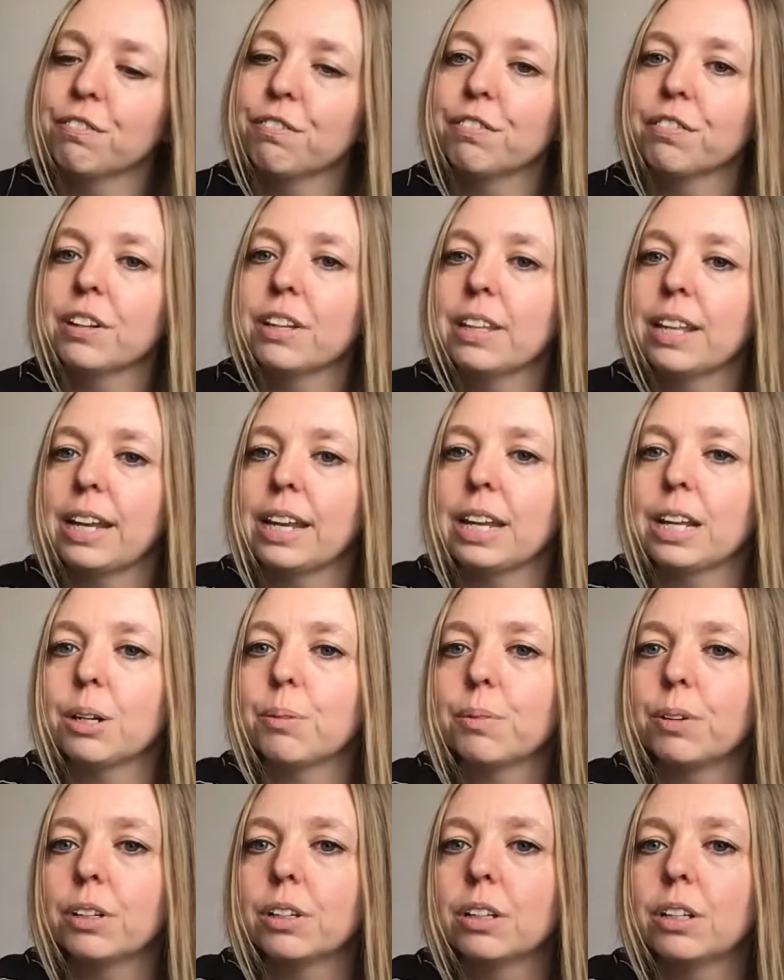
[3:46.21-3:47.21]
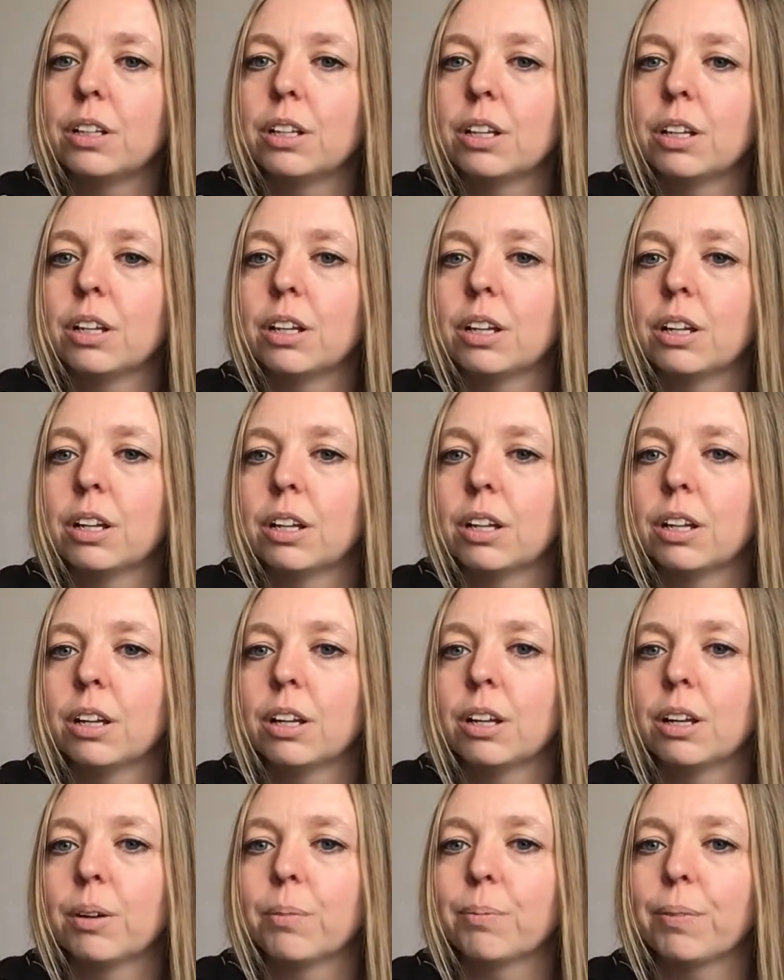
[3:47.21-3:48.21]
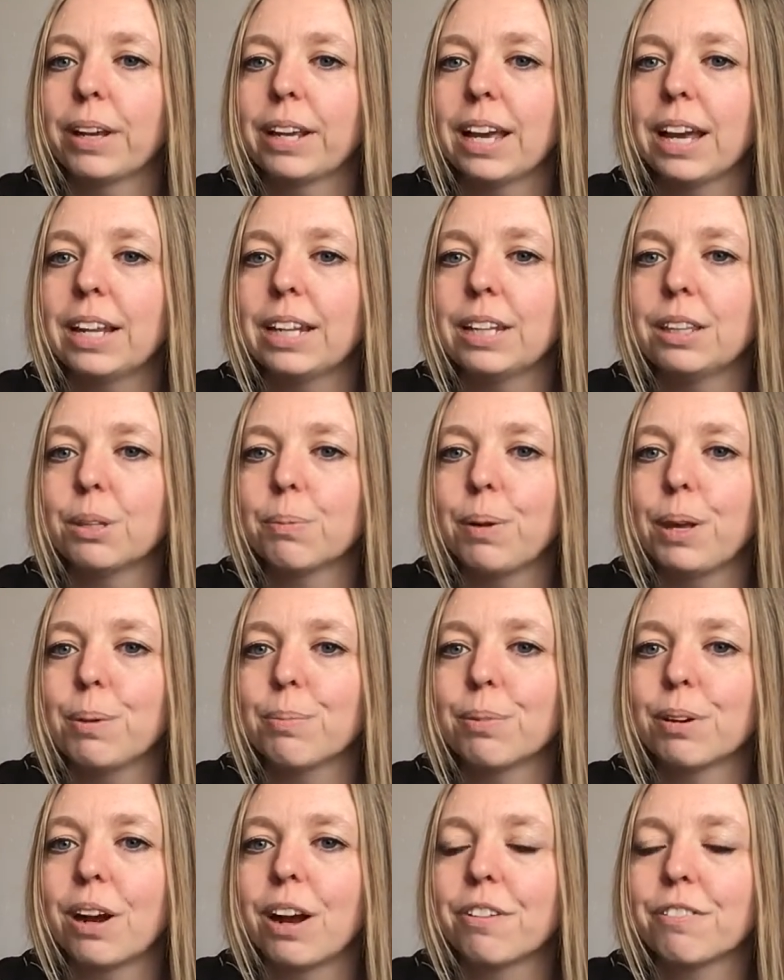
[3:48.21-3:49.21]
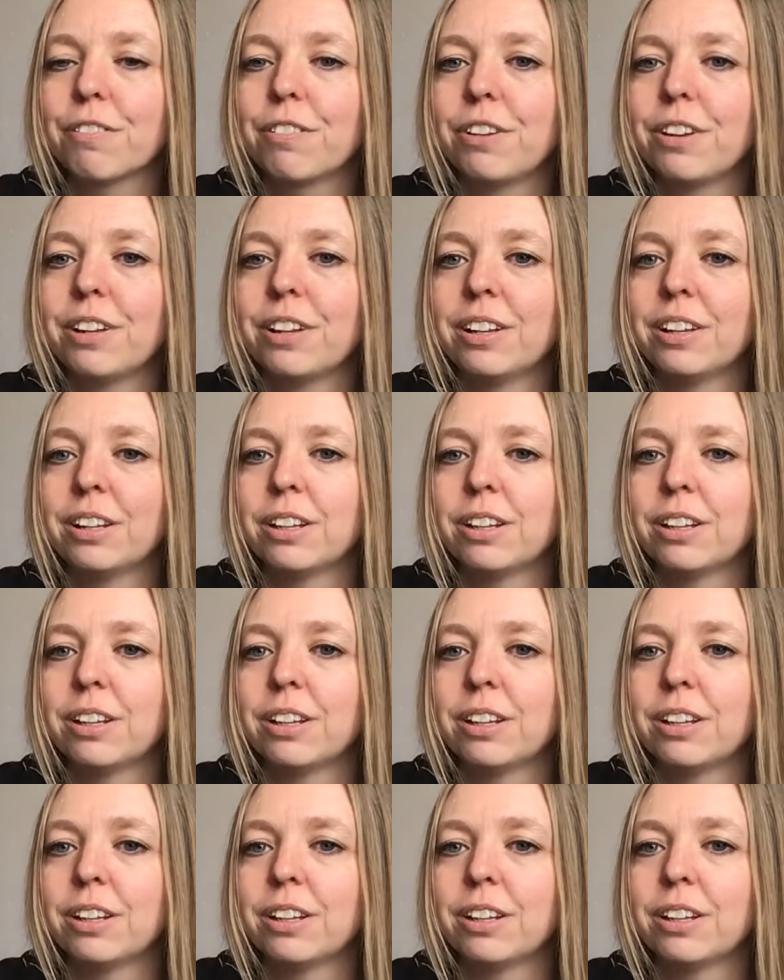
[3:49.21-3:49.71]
free the animal by cutting the paper off.